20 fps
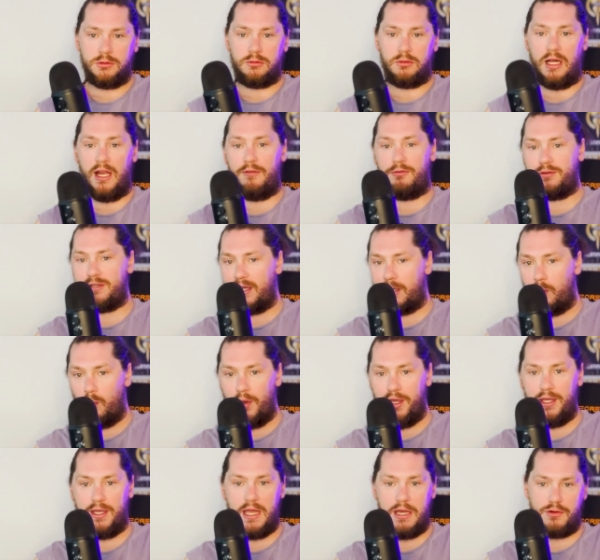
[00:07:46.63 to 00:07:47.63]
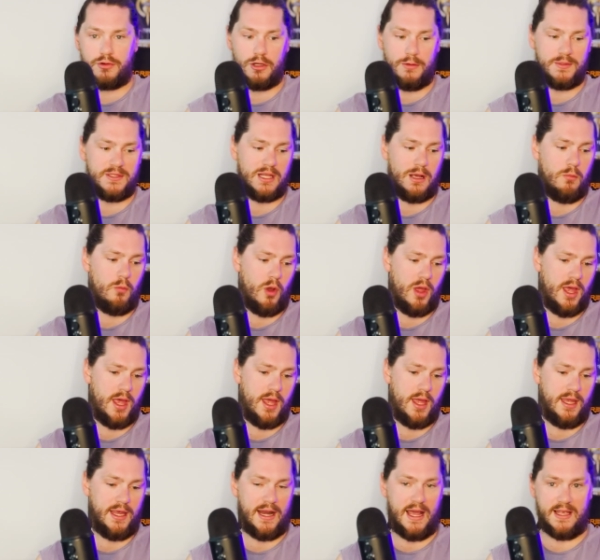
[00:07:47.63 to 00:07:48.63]
Right, if we take a weekend trip
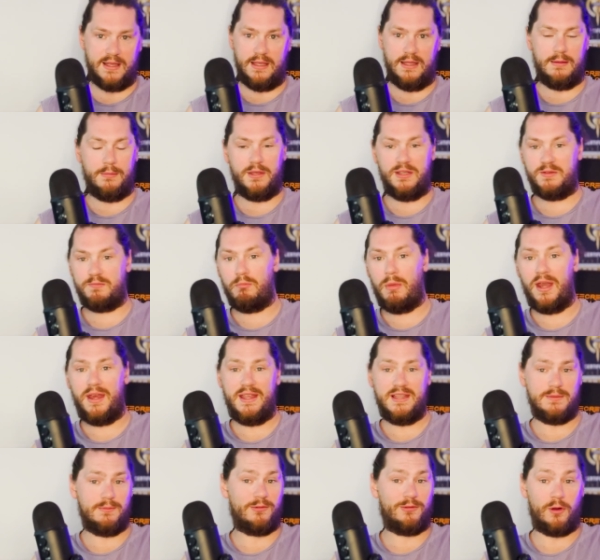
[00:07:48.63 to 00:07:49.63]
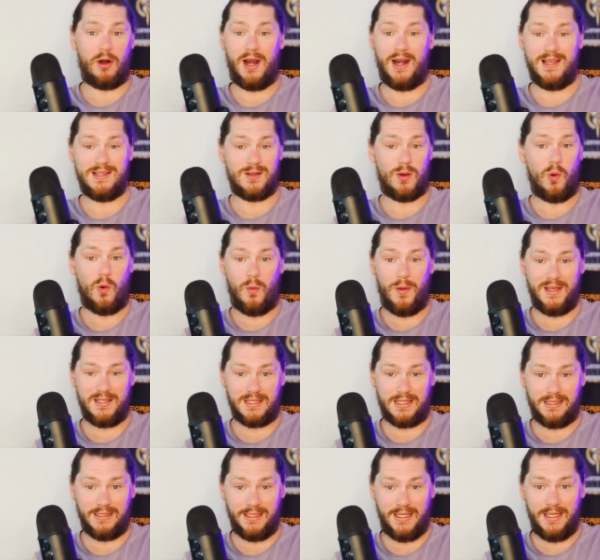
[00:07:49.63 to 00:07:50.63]
somewhere, it has, that means Mondays and Fridays are always
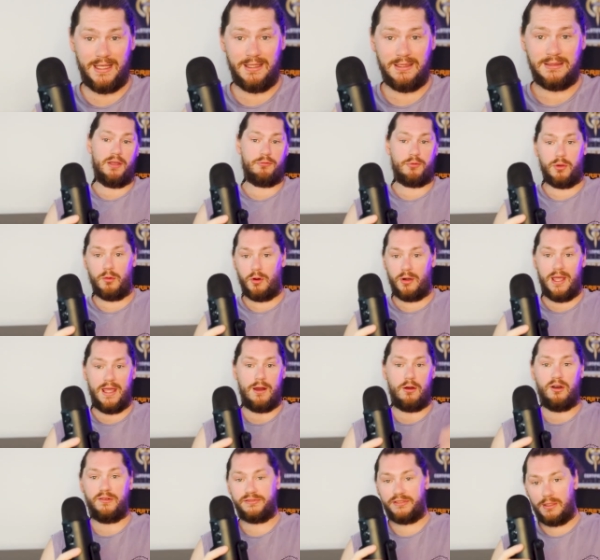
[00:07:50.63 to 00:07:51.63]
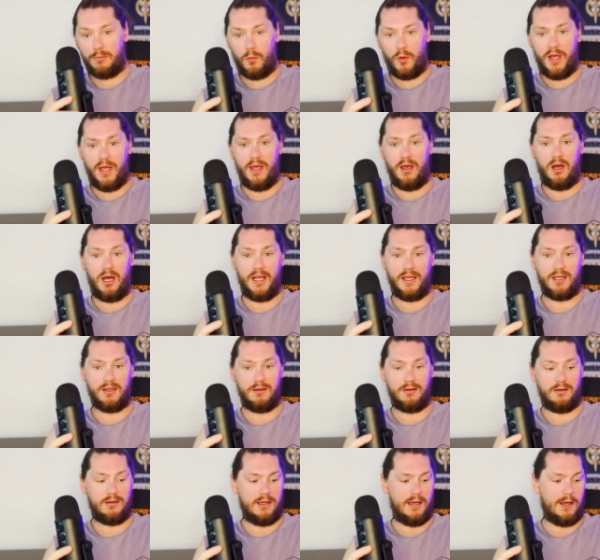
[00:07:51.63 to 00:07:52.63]
clear. If we want to head off somewhere, I
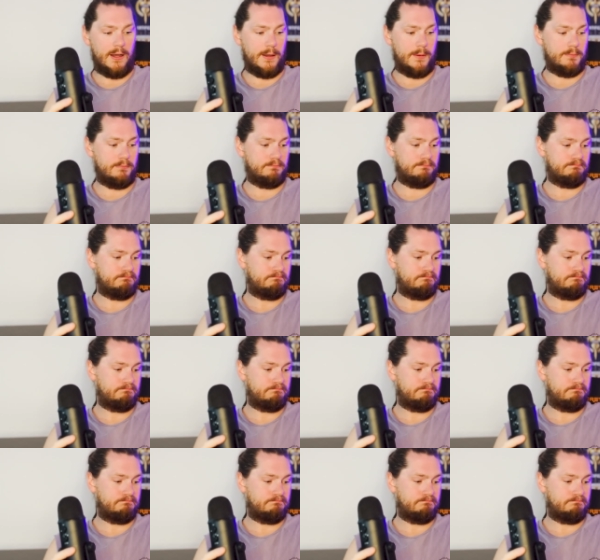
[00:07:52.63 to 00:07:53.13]
can, um,